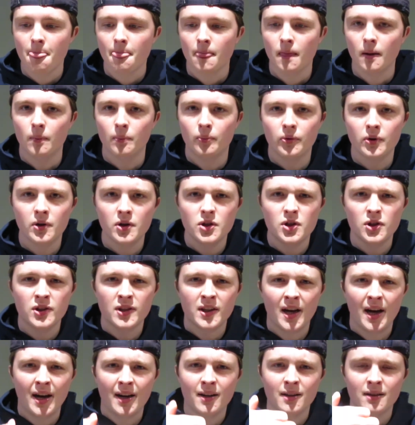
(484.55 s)
the bridge is
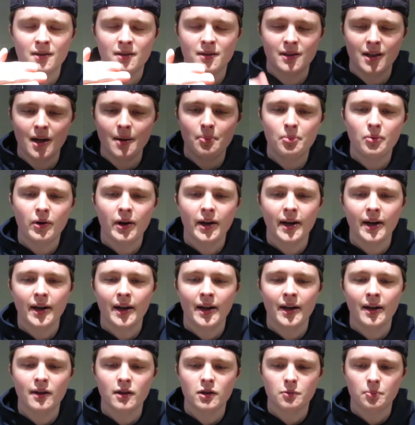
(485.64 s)
kind of separated
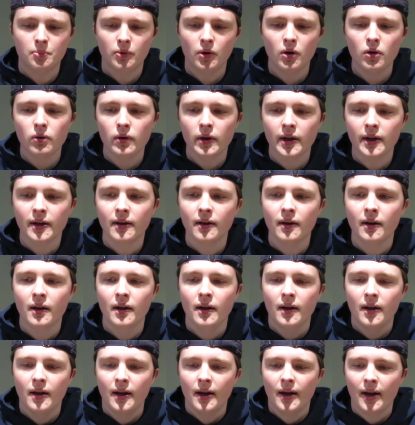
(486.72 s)
and it's broken,
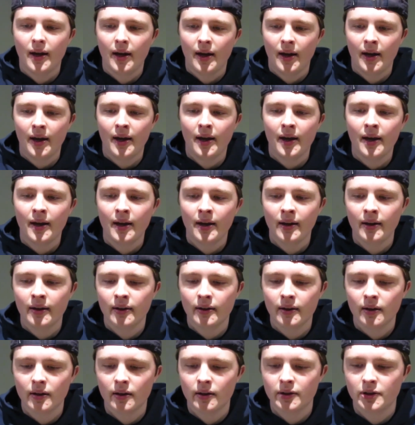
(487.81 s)
and
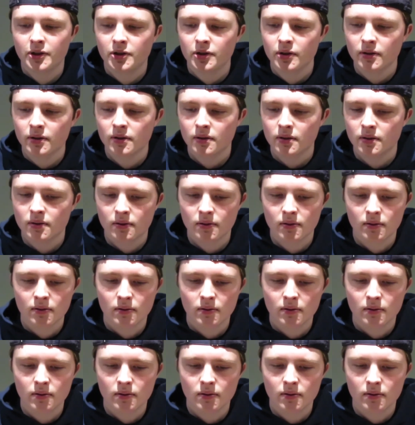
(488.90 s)
it's just